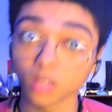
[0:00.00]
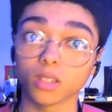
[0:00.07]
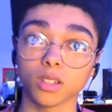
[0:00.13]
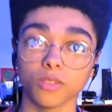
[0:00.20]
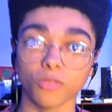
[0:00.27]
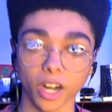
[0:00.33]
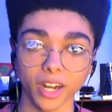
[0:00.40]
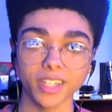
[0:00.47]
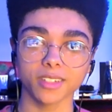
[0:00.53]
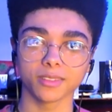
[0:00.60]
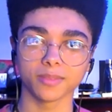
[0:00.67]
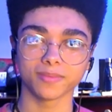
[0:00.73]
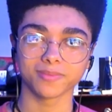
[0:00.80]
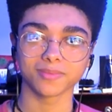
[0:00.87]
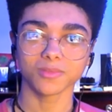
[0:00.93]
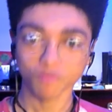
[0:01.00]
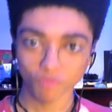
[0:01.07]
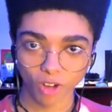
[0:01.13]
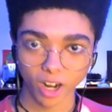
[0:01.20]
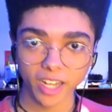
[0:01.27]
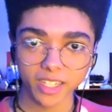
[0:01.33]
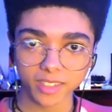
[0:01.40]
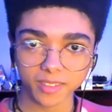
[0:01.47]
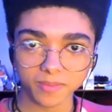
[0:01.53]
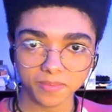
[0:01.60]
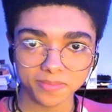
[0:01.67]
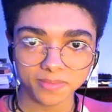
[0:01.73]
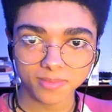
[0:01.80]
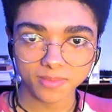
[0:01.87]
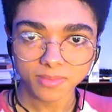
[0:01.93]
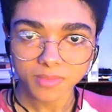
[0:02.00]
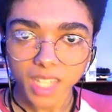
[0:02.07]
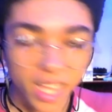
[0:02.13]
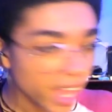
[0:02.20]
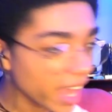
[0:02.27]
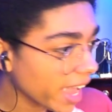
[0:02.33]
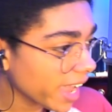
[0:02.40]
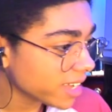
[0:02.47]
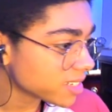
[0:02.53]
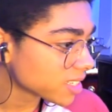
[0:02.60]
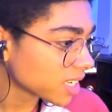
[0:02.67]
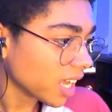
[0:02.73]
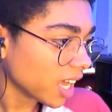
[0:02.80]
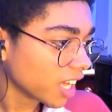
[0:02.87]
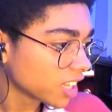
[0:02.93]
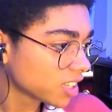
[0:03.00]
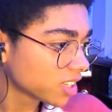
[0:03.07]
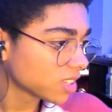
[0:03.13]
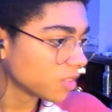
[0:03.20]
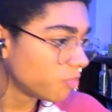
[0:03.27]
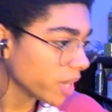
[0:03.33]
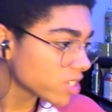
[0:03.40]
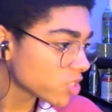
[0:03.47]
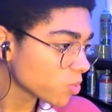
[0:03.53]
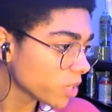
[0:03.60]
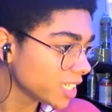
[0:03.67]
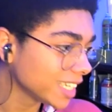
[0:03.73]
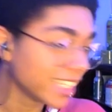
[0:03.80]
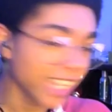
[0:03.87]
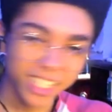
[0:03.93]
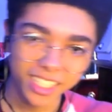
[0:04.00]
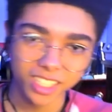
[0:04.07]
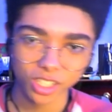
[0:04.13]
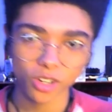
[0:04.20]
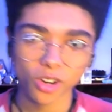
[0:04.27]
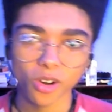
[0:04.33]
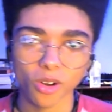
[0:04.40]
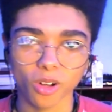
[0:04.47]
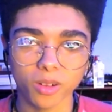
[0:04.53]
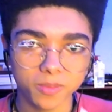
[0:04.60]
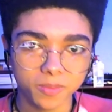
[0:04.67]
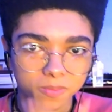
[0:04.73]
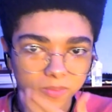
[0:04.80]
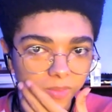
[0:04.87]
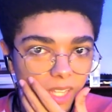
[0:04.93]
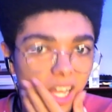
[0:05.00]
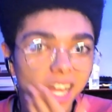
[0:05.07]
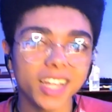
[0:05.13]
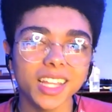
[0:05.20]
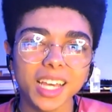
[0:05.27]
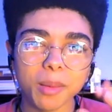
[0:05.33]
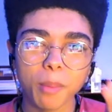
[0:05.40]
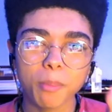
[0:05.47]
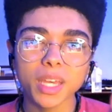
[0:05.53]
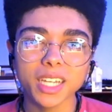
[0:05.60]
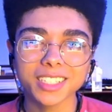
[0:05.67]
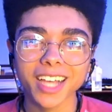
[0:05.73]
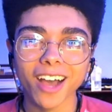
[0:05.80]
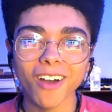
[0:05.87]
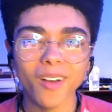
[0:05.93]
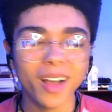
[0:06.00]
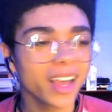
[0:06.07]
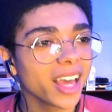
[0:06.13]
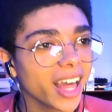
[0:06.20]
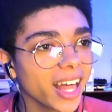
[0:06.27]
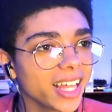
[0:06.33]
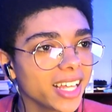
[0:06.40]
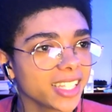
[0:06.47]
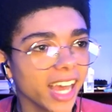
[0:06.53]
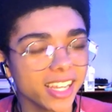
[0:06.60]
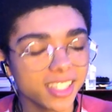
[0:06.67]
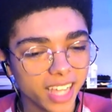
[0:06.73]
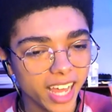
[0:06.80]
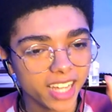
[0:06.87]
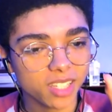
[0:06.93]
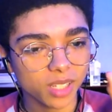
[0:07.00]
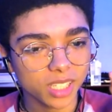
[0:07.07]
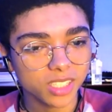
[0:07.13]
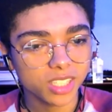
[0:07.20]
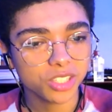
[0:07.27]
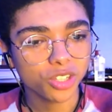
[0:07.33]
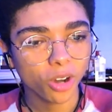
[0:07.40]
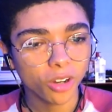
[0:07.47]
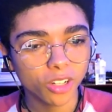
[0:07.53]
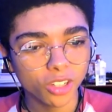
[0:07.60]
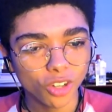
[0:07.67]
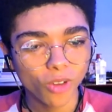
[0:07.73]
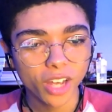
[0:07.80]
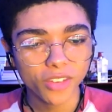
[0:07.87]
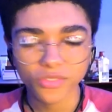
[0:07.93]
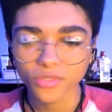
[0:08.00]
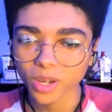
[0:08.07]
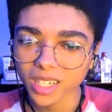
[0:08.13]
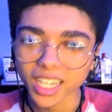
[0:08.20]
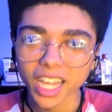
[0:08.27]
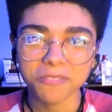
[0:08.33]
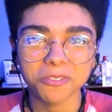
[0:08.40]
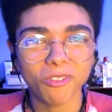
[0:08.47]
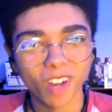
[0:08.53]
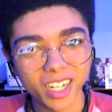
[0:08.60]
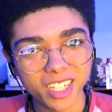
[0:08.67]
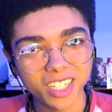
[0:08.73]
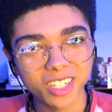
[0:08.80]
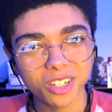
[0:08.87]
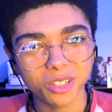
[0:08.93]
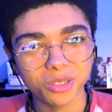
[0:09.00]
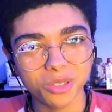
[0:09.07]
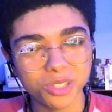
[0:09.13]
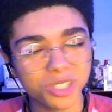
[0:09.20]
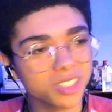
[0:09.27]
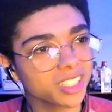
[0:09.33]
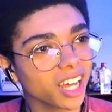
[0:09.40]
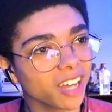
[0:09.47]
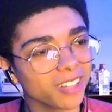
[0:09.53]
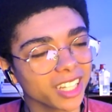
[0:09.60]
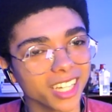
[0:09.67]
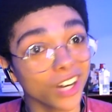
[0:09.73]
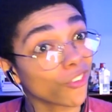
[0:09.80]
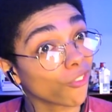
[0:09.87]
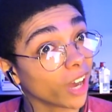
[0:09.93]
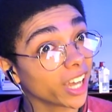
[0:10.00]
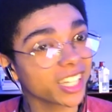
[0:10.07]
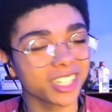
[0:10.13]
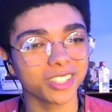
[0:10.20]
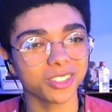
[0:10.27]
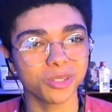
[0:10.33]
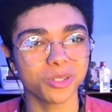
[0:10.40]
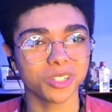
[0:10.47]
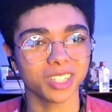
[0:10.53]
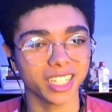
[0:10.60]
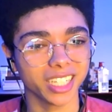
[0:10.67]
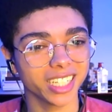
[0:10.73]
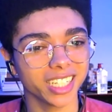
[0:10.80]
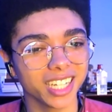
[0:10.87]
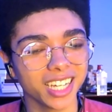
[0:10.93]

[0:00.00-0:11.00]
Right? Right? And the best way to getting a girl, I think MGTOw, it has started on the right foot. They have a right conclusion, not like a right conclusion like